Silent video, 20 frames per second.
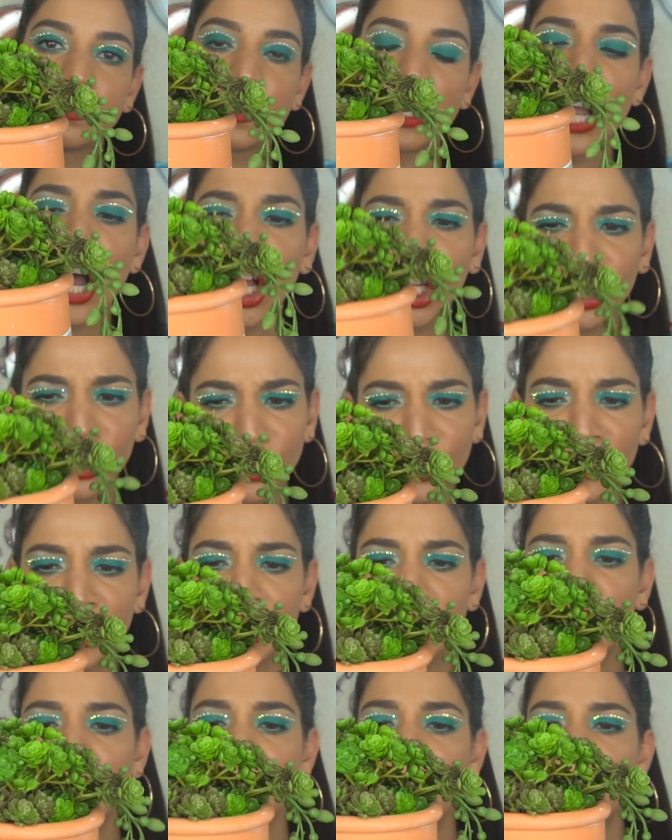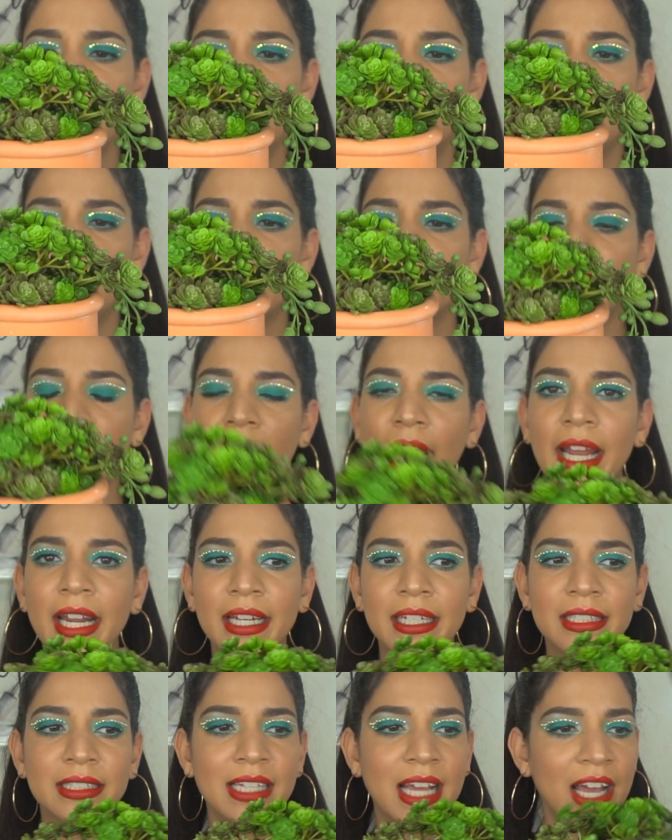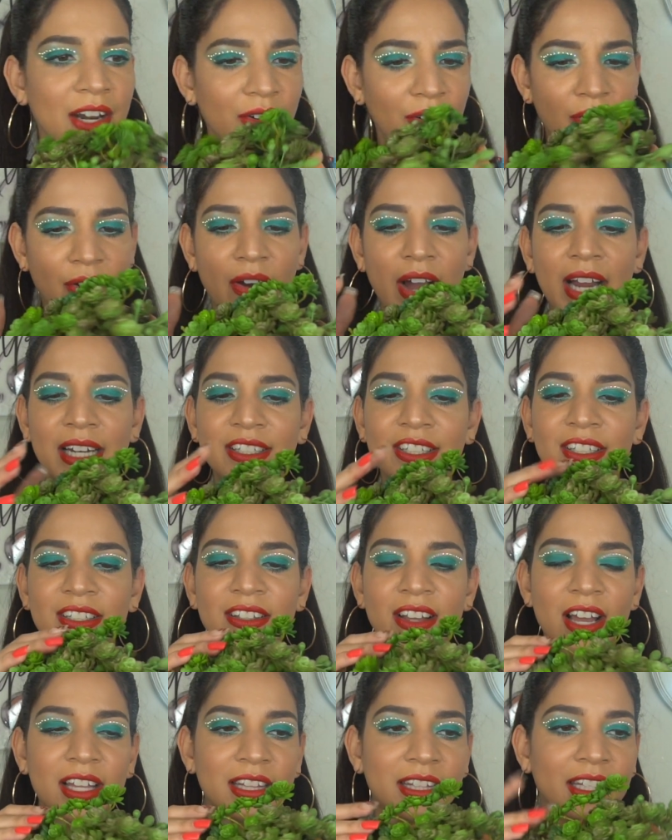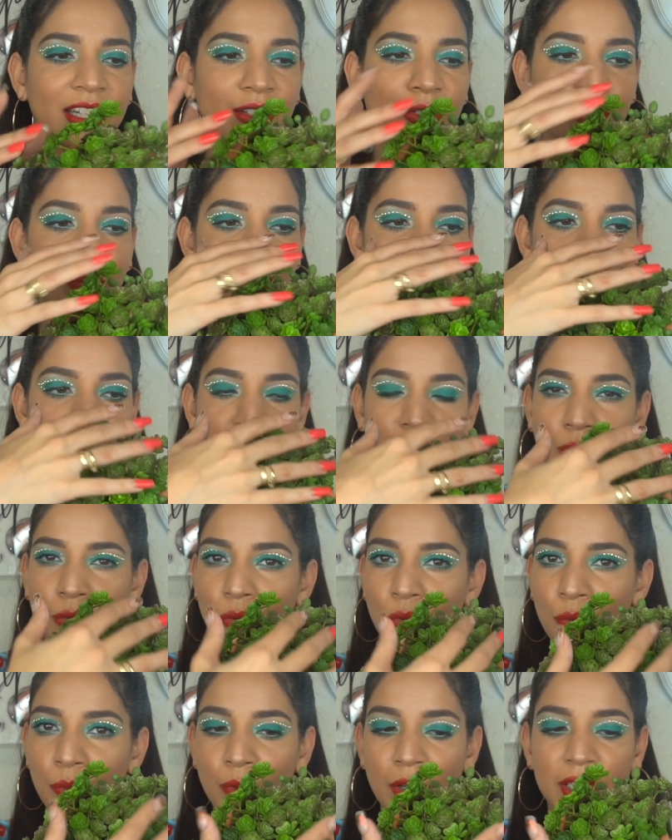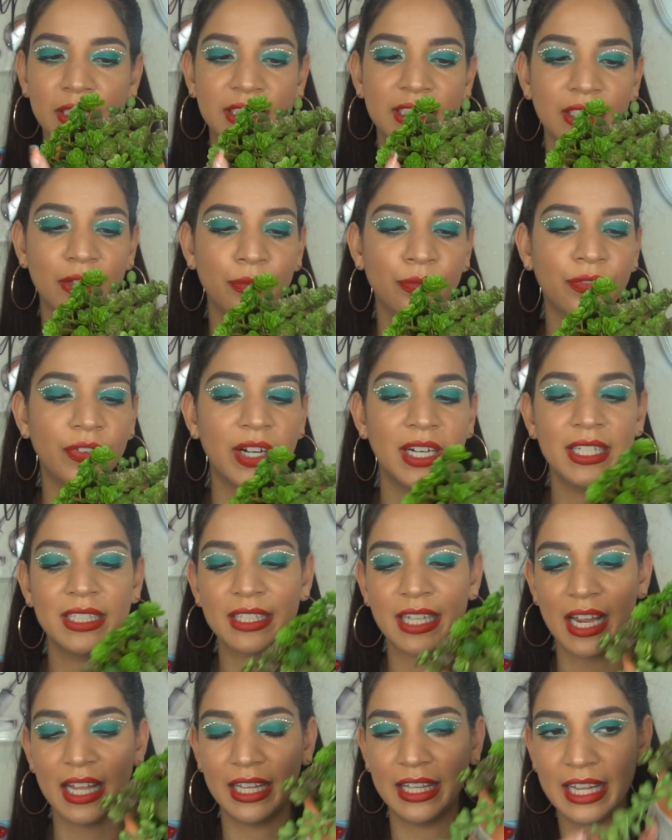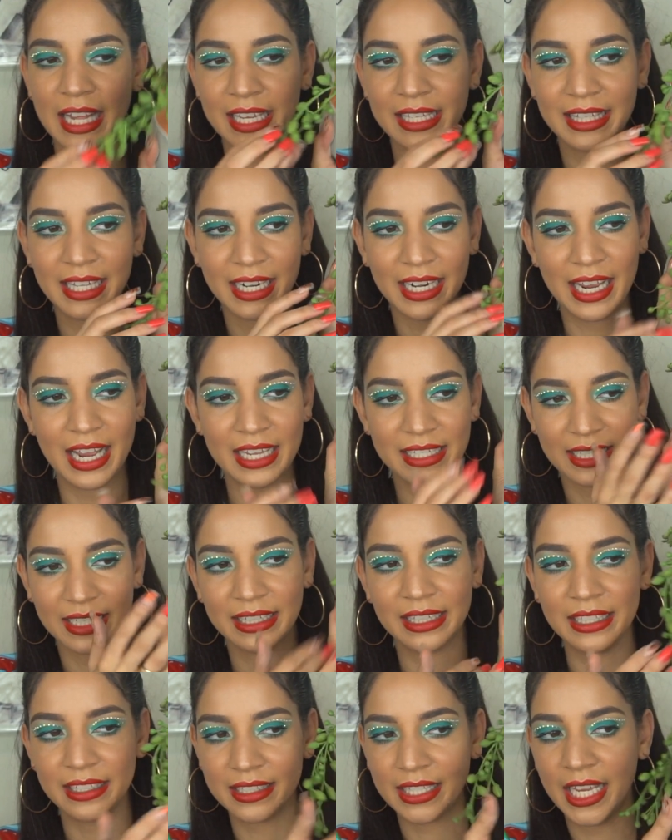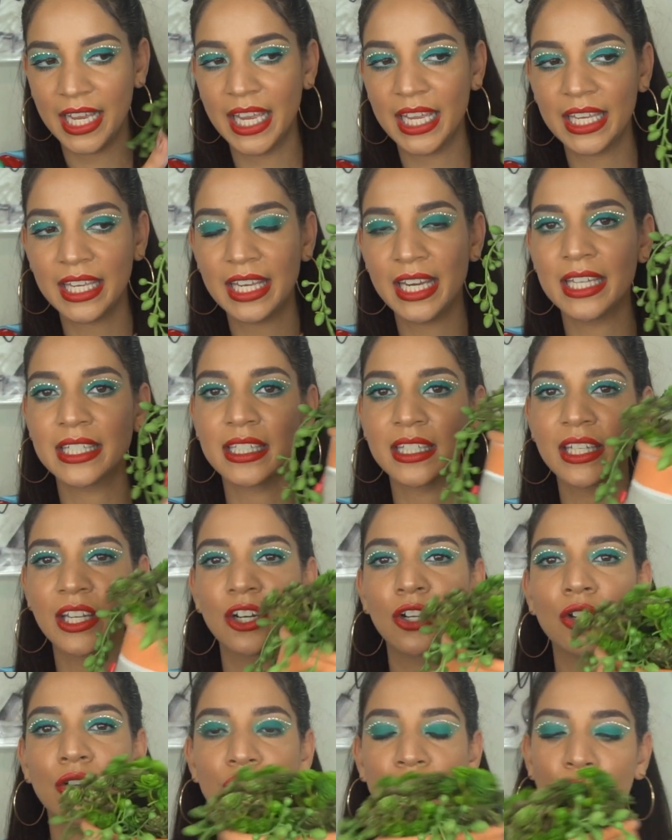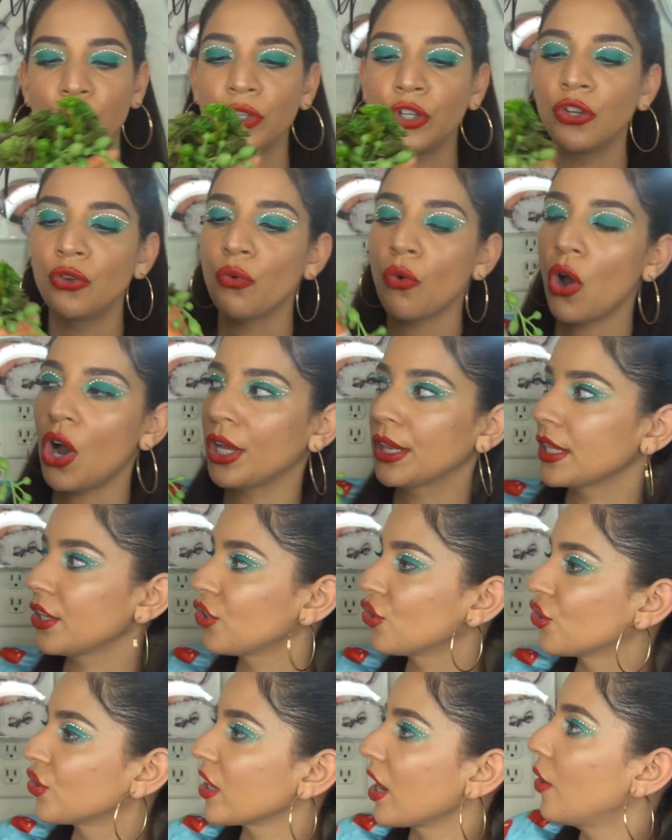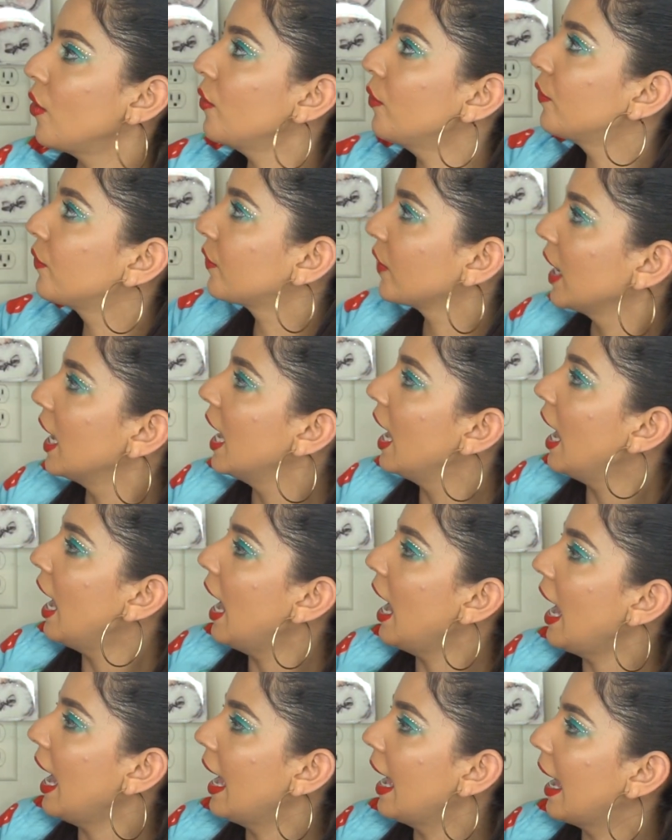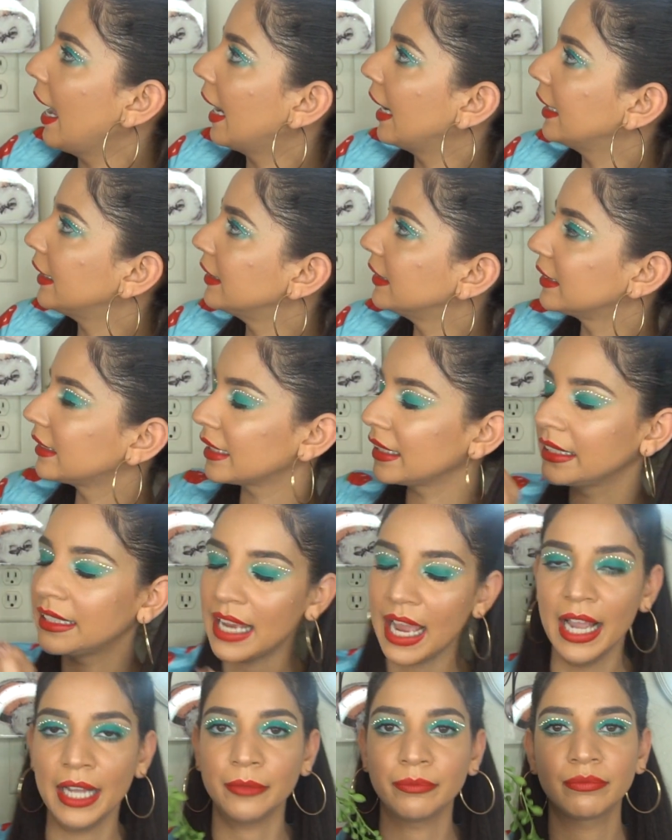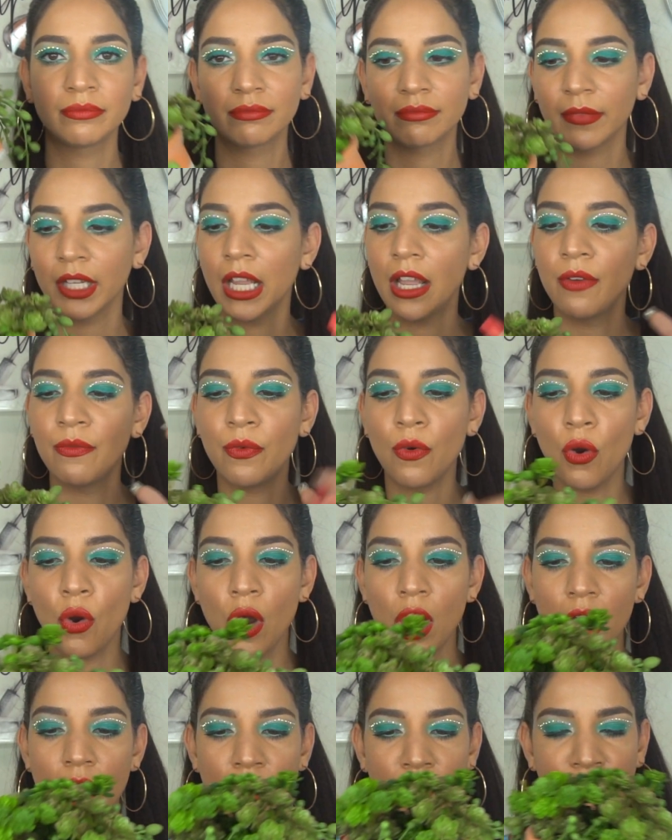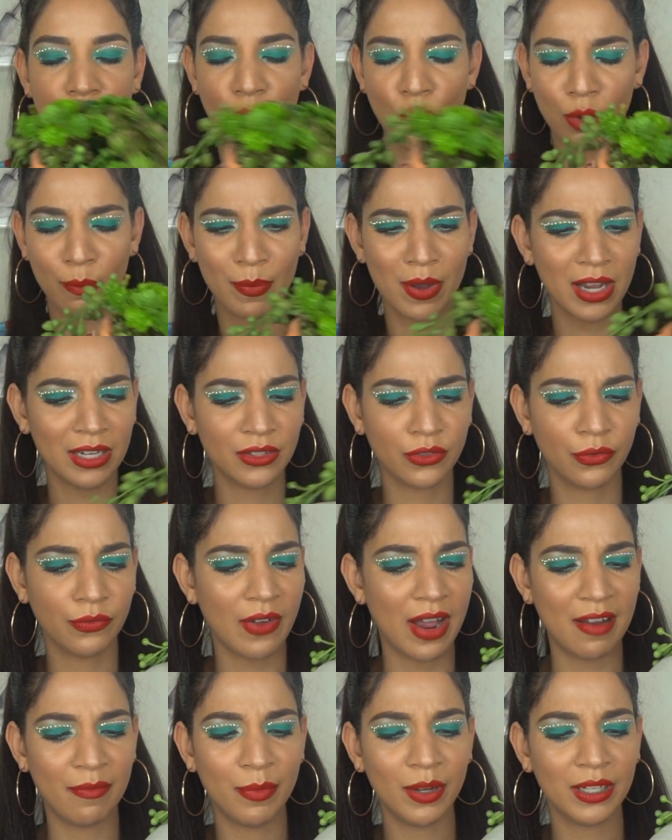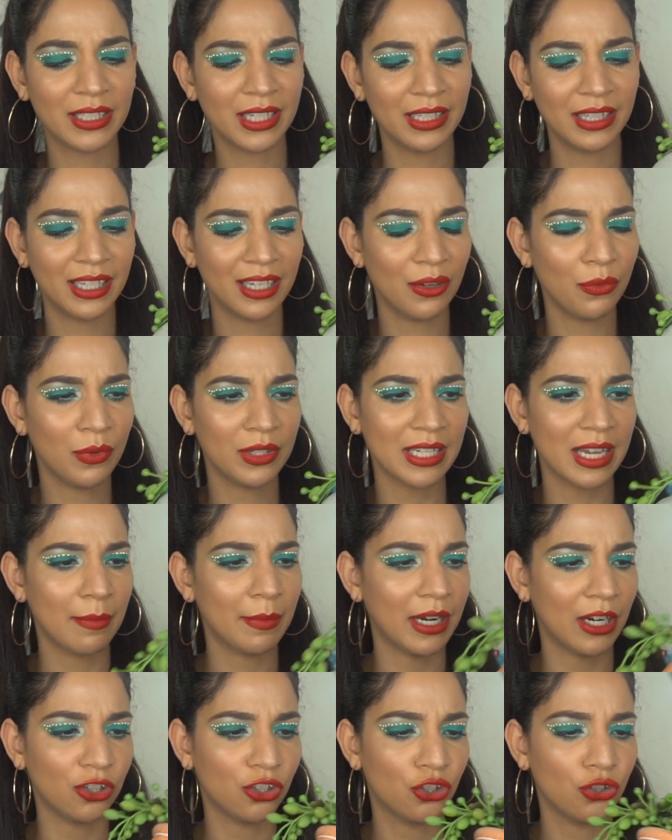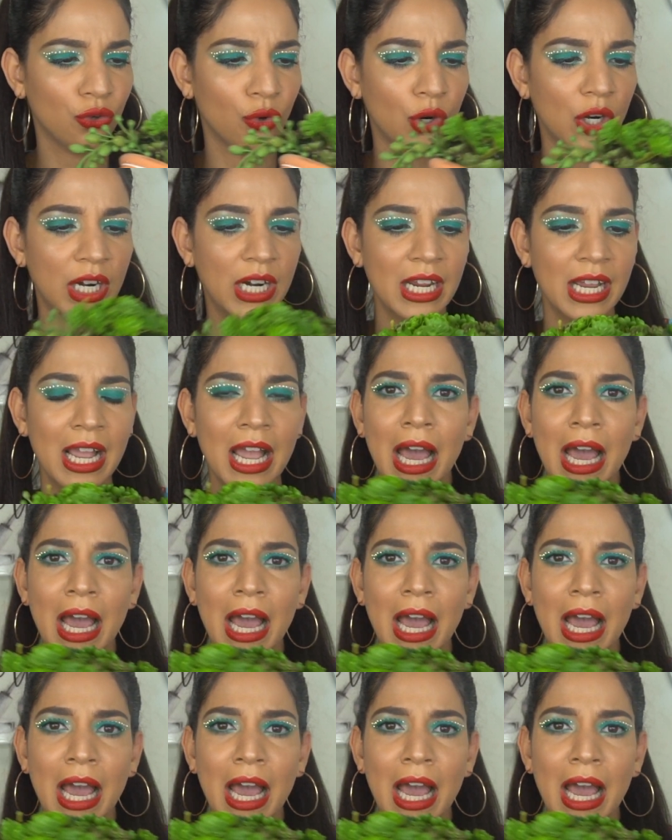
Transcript: colored. And I don't know, I just thought these were so different. I like that it has like these hangies. It's gonna look so cute on the shelf. And yeah, for $4 or $5, I think it was, I'm not sure,